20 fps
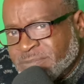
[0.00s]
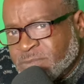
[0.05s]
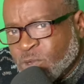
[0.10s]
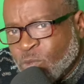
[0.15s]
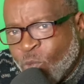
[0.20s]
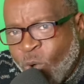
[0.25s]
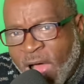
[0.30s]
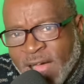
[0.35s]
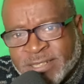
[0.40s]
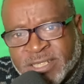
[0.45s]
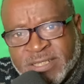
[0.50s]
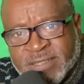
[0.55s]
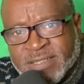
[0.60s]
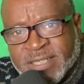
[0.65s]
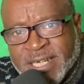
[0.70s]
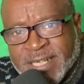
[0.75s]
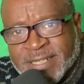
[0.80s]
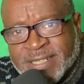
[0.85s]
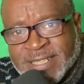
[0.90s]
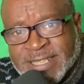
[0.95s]

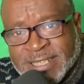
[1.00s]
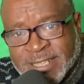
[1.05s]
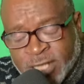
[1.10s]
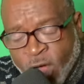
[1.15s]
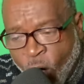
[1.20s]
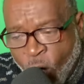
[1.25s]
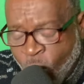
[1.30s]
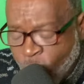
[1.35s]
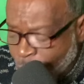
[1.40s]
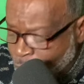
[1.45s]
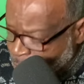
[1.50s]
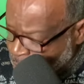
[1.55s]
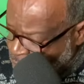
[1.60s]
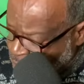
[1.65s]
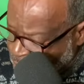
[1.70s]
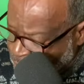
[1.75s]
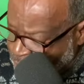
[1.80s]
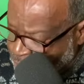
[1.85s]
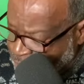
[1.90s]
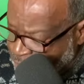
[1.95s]
Washington is his home.
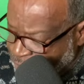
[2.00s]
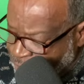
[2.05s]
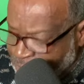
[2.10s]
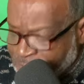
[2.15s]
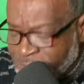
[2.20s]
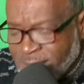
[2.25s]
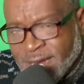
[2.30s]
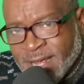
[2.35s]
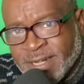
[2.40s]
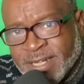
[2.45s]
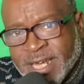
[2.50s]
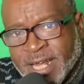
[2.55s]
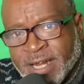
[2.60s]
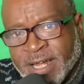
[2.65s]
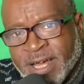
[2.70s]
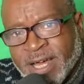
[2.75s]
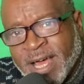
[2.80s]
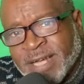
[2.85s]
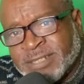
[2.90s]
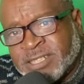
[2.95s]
And he did
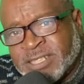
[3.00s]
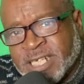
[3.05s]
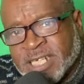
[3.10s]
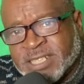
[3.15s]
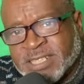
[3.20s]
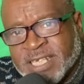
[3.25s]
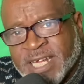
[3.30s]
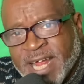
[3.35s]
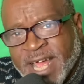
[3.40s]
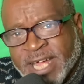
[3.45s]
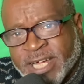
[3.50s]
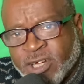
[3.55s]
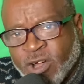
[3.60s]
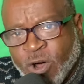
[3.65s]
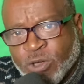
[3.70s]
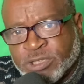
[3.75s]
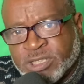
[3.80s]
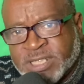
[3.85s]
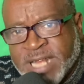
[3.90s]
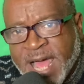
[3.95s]
an assistant head
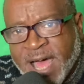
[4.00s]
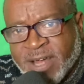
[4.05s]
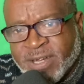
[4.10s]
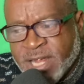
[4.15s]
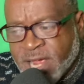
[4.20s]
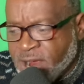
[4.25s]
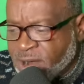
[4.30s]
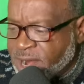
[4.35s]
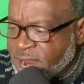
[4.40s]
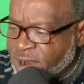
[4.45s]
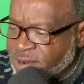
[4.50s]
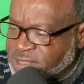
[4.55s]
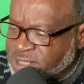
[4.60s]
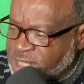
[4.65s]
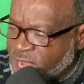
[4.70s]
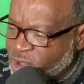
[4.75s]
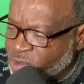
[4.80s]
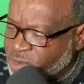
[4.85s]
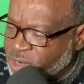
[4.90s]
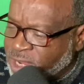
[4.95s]
coach down there in
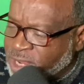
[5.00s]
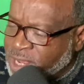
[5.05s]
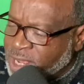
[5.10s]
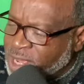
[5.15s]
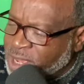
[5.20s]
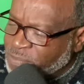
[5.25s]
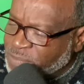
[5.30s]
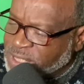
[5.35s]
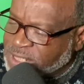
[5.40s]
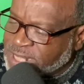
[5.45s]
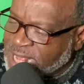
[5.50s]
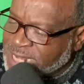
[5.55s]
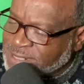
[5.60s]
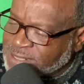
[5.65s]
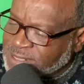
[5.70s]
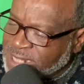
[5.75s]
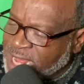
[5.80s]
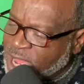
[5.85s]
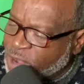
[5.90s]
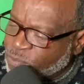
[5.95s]
Arizona. But that's
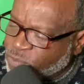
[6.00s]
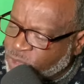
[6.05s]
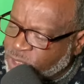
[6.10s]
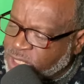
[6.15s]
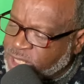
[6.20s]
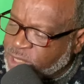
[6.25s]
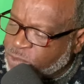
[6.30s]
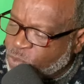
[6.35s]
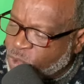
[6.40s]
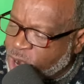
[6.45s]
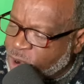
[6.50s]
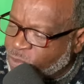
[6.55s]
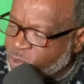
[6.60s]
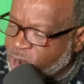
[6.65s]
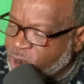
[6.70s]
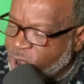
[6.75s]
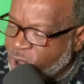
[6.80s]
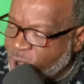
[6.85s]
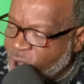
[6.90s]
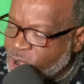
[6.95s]
not really where we're
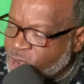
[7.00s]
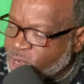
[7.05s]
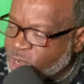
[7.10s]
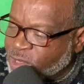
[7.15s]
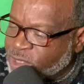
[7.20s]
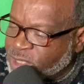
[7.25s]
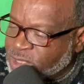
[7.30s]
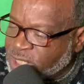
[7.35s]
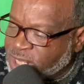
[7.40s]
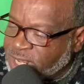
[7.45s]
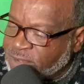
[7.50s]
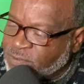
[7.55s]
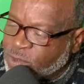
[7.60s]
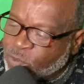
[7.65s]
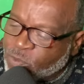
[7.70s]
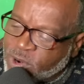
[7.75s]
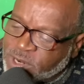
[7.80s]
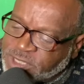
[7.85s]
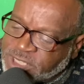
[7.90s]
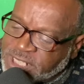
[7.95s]
all going to leave it.
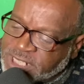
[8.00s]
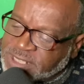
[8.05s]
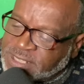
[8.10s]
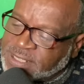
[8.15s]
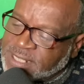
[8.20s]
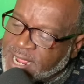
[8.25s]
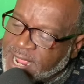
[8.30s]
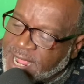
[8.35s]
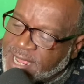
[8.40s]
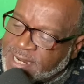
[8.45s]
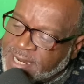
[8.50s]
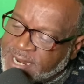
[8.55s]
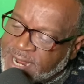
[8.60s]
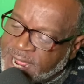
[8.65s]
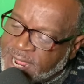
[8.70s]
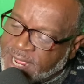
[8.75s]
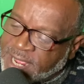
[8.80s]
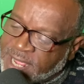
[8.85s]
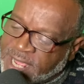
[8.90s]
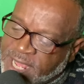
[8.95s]
We're just saying that,
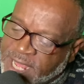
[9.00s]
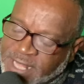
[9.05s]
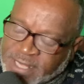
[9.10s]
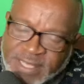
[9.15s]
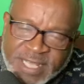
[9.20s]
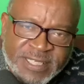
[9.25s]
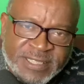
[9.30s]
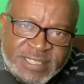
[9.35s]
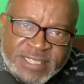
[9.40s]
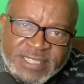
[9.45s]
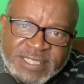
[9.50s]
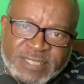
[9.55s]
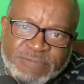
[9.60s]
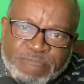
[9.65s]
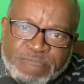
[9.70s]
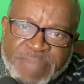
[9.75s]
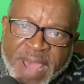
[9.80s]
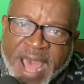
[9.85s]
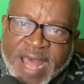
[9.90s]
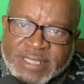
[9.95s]
hey, this is
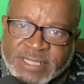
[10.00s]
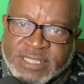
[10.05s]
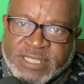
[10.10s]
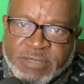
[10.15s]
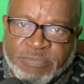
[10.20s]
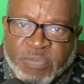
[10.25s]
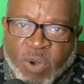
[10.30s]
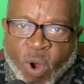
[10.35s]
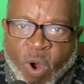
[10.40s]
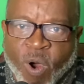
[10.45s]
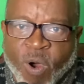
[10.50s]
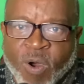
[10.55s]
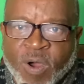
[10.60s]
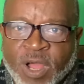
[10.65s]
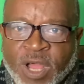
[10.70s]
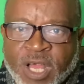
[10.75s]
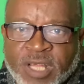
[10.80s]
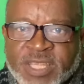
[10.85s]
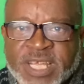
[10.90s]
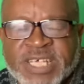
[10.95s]
basketball.
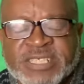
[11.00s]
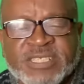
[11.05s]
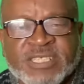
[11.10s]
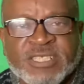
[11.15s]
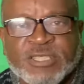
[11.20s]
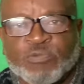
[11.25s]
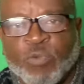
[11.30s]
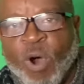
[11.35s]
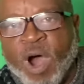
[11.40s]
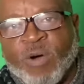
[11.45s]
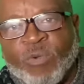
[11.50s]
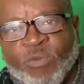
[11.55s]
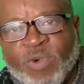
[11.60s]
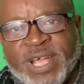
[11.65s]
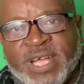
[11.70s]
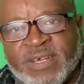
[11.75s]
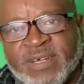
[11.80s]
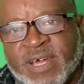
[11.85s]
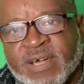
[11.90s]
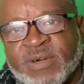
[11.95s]
This is what
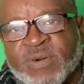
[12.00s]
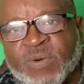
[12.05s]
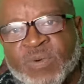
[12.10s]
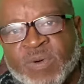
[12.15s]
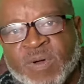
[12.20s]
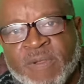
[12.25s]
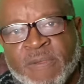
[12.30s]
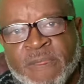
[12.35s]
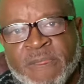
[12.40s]
we do.